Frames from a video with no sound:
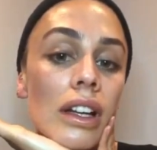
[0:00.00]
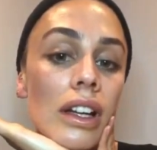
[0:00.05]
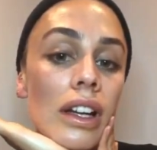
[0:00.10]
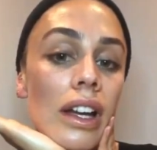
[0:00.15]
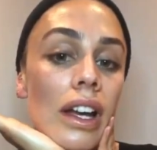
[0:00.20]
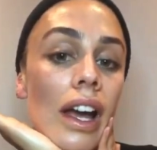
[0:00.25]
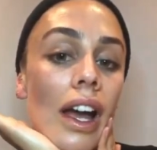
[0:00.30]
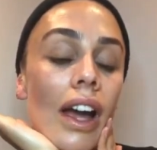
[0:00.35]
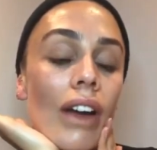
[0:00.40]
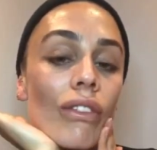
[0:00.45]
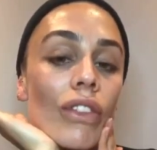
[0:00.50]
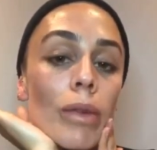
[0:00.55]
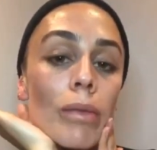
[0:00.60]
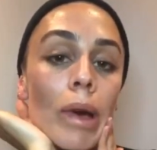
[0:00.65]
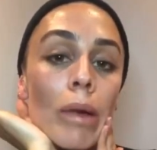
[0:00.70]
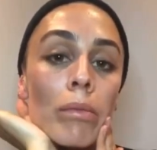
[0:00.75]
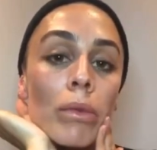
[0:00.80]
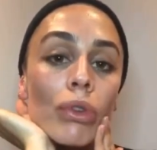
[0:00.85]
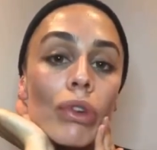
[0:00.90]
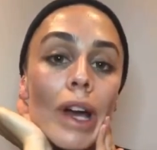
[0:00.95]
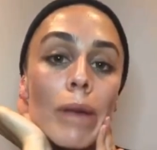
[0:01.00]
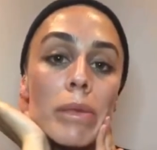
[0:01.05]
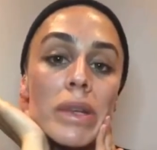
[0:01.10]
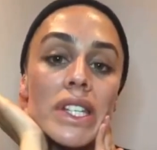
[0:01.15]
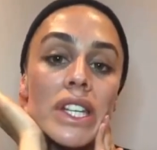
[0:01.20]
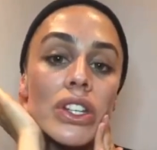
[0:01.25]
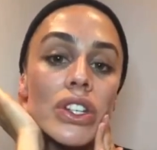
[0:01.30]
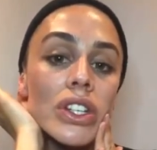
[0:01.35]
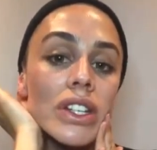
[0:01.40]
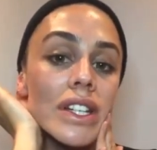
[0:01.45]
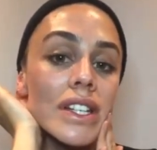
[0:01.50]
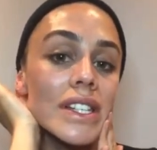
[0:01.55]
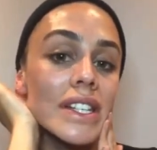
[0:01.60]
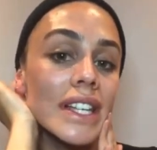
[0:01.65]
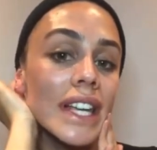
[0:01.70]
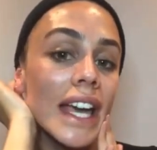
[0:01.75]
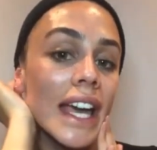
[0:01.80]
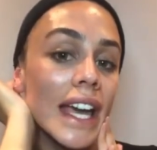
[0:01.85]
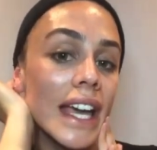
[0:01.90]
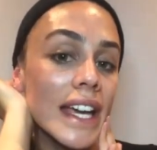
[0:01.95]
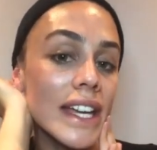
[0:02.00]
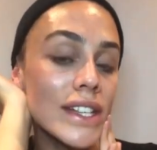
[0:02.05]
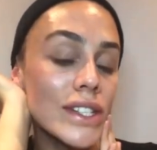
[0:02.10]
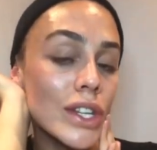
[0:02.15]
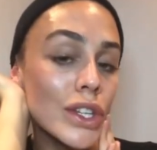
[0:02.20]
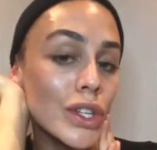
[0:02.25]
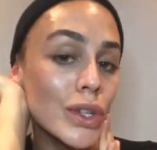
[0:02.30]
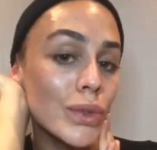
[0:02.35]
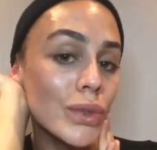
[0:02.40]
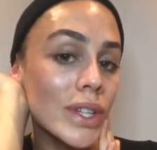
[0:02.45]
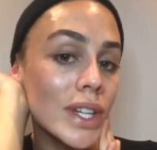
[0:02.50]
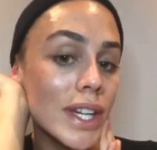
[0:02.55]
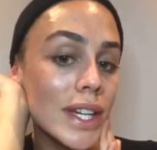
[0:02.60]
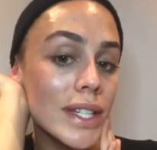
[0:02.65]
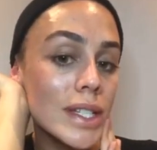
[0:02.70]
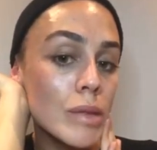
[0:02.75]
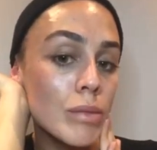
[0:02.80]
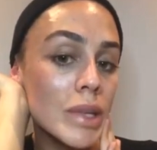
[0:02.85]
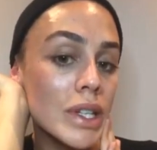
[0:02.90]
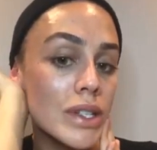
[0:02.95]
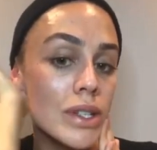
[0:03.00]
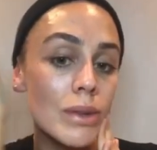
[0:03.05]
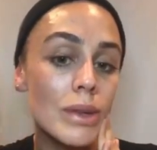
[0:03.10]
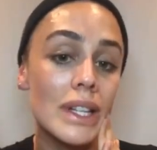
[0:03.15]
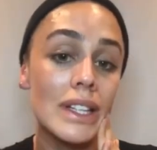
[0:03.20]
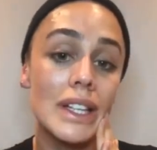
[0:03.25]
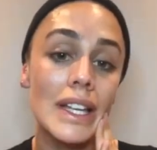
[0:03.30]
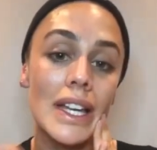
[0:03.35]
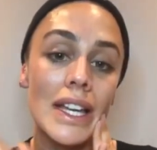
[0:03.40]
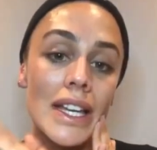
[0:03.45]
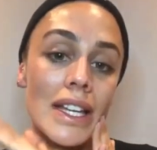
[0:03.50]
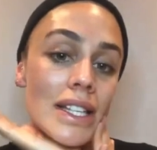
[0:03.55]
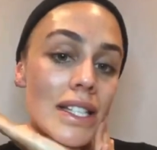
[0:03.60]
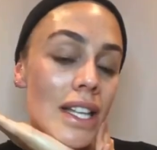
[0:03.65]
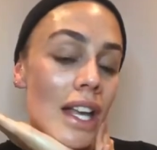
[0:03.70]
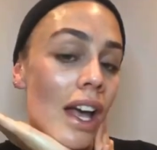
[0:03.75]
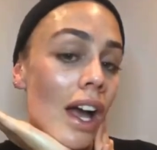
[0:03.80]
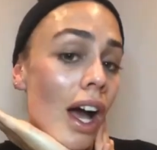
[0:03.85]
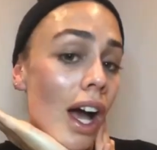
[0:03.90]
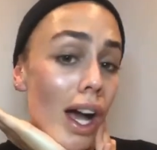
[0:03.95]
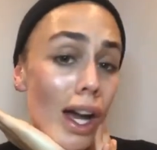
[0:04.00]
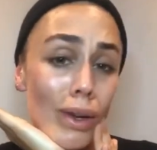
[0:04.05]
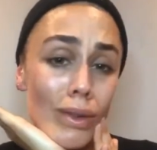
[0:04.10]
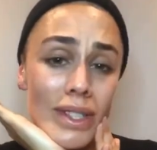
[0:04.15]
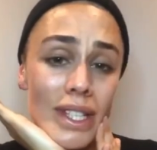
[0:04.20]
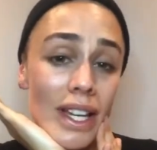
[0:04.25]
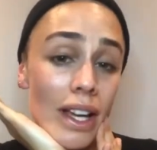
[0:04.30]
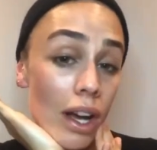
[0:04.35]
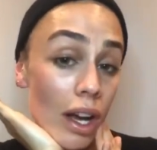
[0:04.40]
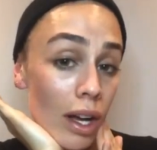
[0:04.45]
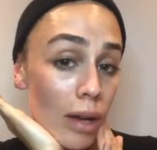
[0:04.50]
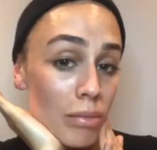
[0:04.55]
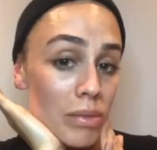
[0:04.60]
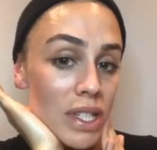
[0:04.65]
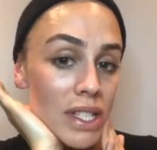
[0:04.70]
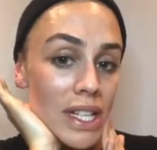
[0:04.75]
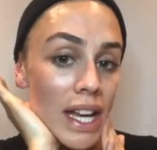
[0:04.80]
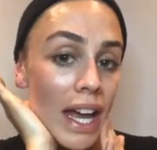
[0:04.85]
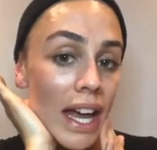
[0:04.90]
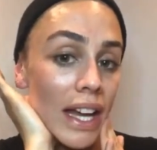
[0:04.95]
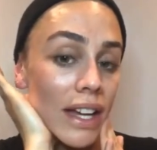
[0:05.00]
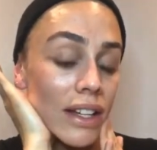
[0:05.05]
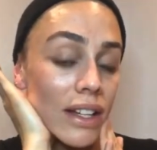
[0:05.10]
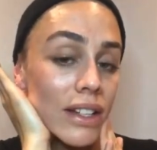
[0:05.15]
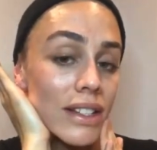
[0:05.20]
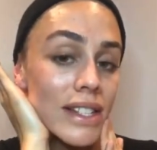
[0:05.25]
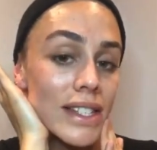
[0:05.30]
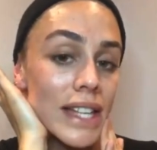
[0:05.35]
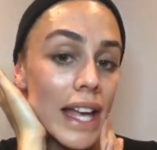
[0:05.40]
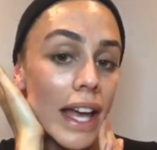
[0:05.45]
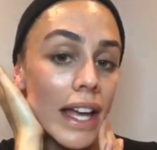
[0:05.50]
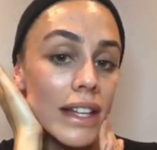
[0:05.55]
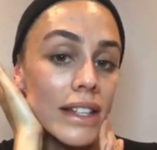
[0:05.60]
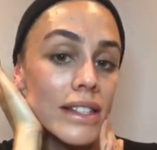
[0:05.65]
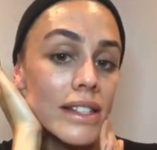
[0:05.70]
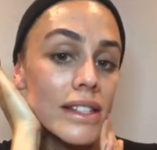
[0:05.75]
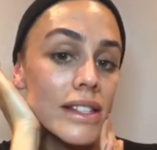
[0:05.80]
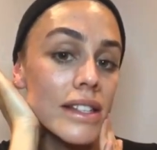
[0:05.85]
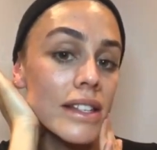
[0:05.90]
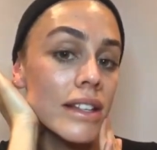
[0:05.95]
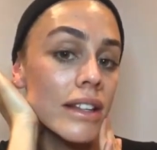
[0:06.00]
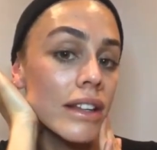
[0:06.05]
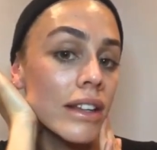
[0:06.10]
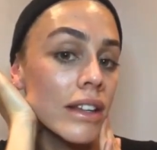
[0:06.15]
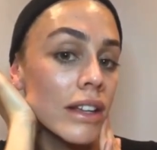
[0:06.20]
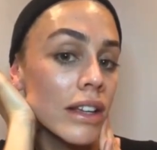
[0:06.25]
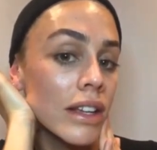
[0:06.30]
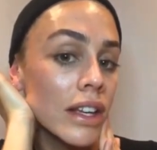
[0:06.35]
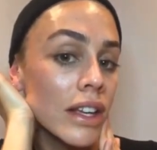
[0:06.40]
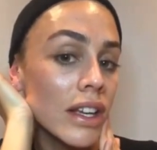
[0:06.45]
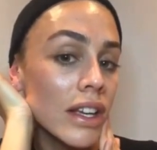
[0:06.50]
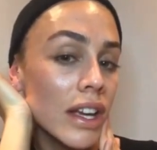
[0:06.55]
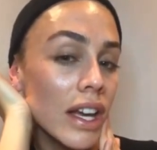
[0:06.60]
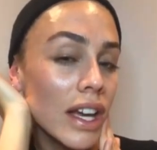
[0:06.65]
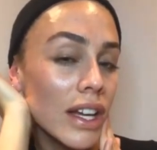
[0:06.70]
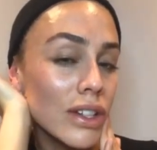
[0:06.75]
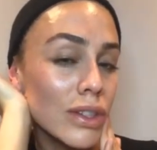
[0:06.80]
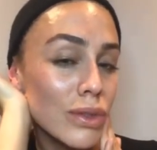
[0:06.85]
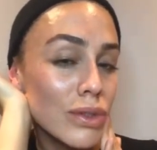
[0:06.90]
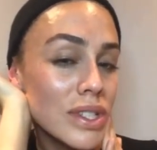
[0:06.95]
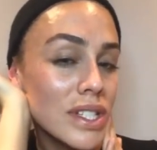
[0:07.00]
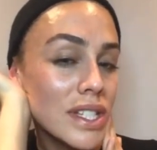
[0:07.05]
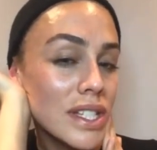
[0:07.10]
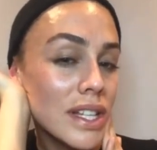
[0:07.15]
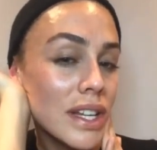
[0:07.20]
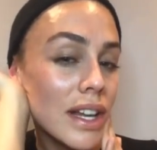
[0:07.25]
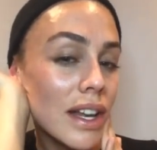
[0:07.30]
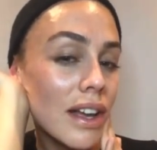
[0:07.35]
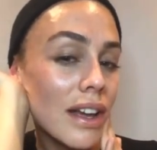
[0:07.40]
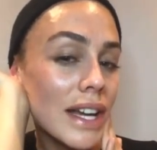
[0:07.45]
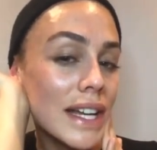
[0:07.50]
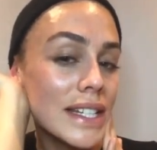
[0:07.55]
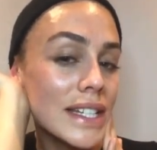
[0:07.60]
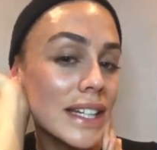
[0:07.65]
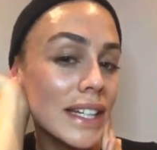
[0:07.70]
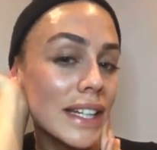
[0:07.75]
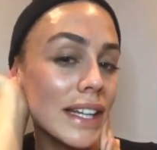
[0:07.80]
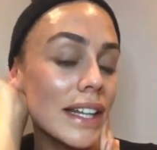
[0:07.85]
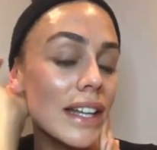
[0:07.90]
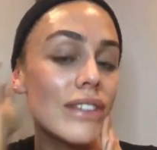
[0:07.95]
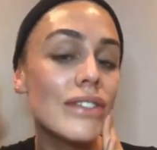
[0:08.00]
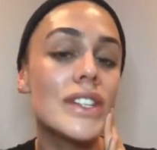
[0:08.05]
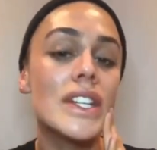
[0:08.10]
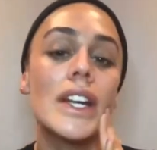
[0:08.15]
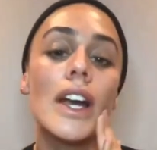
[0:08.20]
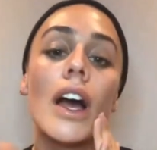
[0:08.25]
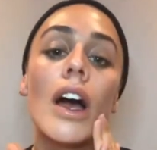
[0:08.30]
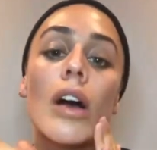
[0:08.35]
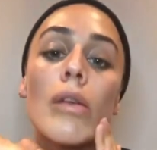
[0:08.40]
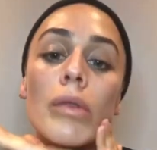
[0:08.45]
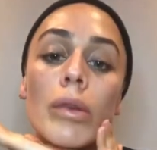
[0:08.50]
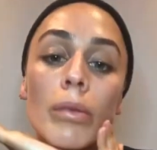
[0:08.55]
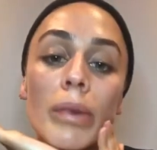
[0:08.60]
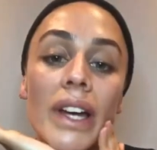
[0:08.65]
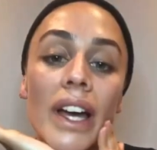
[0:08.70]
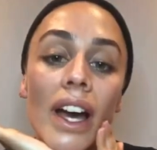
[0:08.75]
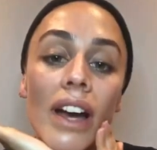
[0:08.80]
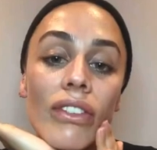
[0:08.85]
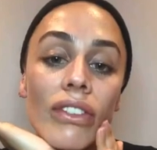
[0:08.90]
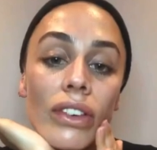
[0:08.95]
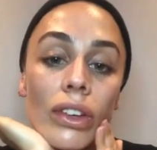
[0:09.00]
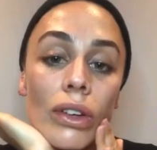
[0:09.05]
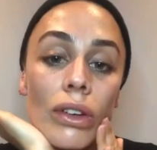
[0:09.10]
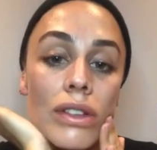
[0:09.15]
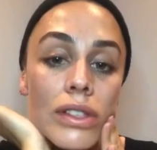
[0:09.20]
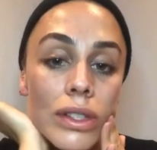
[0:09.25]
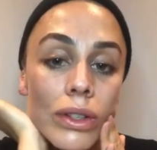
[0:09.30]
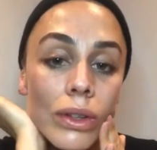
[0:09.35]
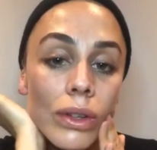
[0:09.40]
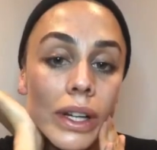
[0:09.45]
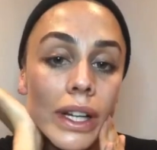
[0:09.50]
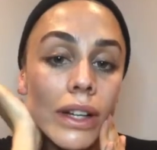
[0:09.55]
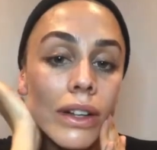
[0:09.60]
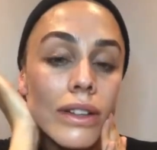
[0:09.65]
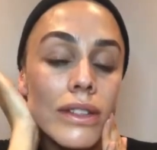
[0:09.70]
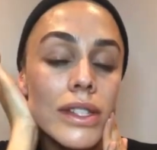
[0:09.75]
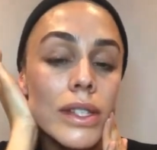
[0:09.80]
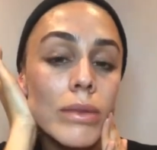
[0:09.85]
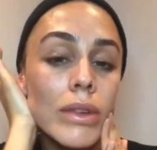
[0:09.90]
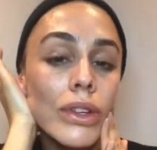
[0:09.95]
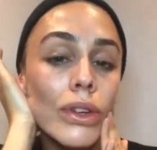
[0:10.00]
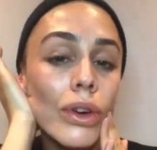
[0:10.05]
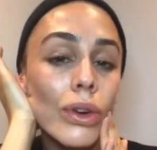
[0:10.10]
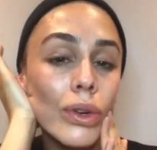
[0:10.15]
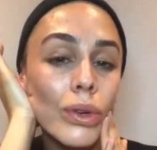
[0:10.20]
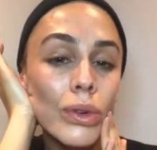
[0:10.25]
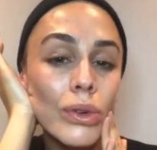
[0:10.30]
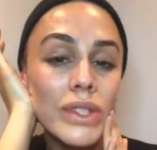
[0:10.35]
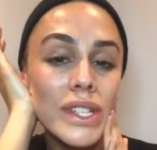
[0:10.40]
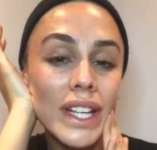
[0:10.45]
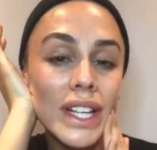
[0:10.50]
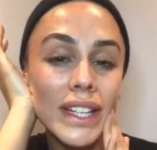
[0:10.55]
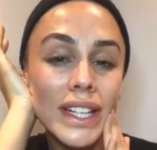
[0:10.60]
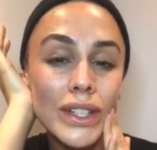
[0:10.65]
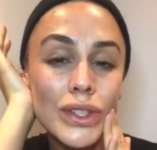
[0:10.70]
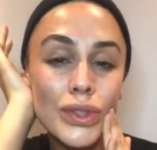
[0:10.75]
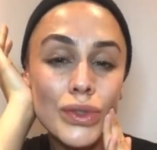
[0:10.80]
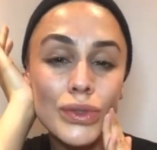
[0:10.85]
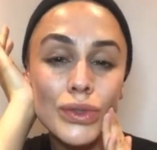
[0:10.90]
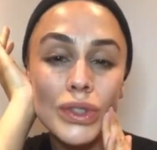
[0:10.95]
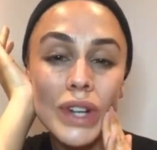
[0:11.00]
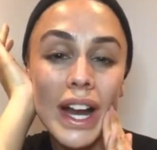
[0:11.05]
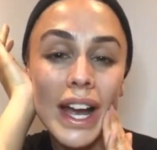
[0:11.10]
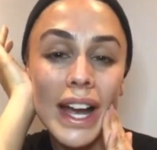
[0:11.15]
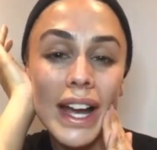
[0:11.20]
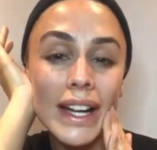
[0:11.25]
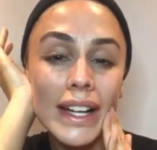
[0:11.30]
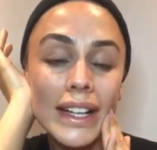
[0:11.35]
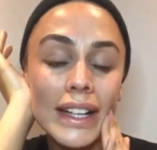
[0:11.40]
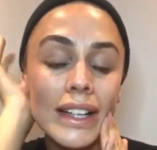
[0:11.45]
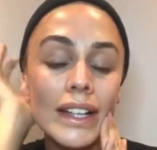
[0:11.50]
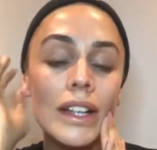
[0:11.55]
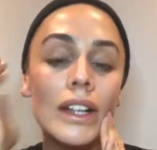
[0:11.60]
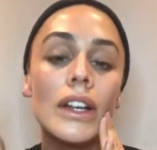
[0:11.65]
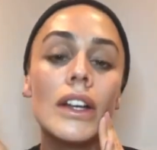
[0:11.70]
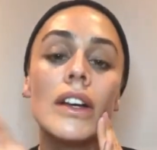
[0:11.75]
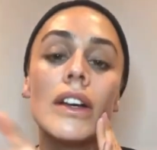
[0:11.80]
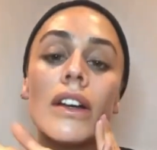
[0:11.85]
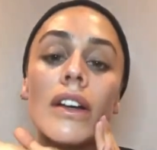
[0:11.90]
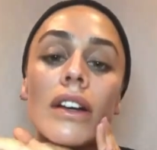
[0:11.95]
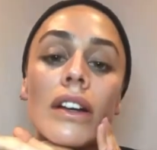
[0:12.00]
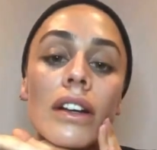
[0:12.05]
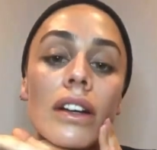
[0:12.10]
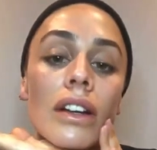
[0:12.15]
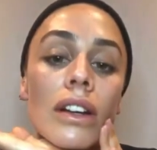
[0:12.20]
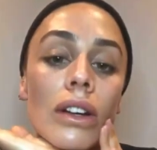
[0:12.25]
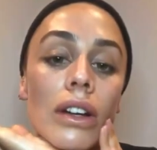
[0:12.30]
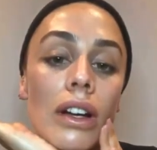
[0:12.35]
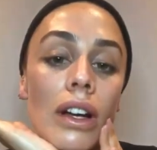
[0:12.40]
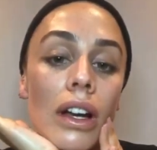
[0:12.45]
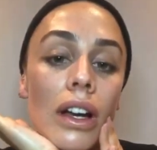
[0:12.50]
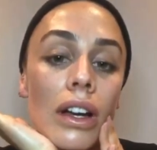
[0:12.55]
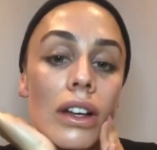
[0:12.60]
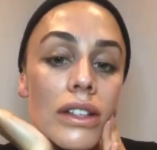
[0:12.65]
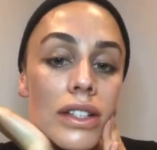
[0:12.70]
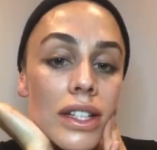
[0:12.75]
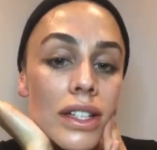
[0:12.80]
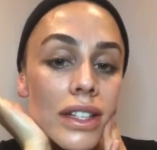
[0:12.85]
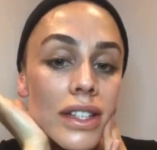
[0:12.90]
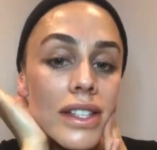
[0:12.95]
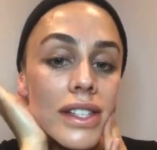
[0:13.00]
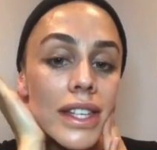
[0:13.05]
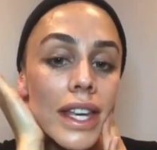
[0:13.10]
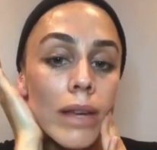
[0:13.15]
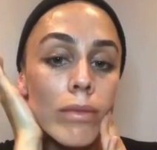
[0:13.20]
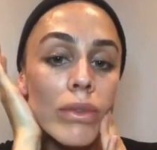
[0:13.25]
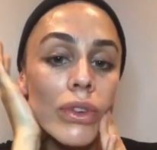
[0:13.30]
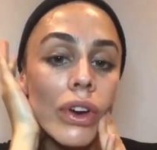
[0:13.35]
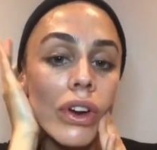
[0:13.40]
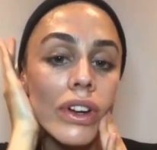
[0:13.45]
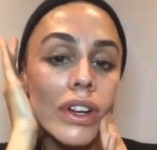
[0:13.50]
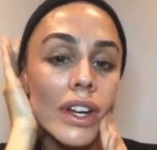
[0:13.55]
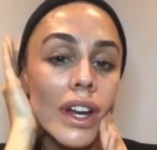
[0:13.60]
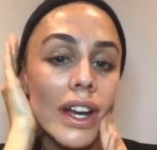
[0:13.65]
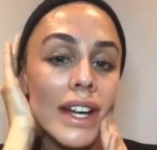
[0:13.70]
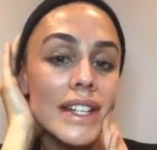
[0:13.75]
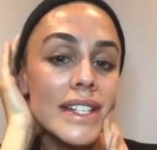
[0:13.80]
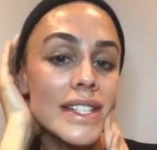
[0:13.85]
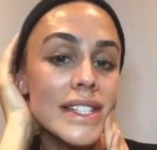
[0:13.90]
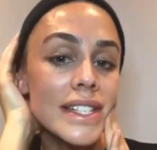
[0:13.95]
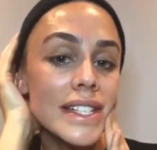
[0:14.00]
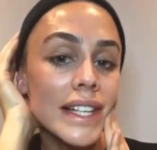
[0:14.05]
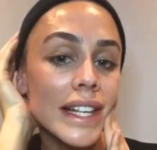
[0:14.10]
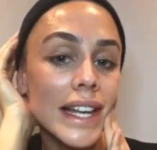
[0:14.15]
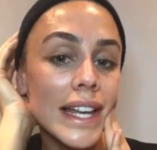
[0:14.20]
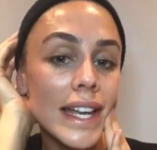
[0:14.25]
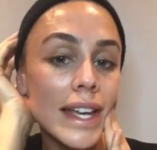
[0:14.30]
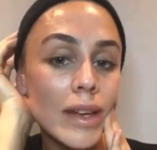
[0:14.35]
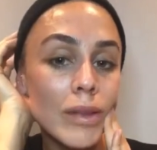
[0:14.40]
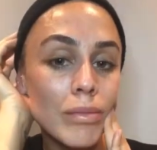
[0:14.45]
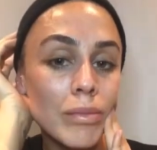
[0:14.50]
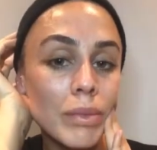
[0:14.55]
And remember, repetition is key, so you need to be doing these, I would say, up to 10 sets. And you're sliding and lifting up, and we have lots of oil on, so we're not causing any drag to the skin. We've got a nice slip.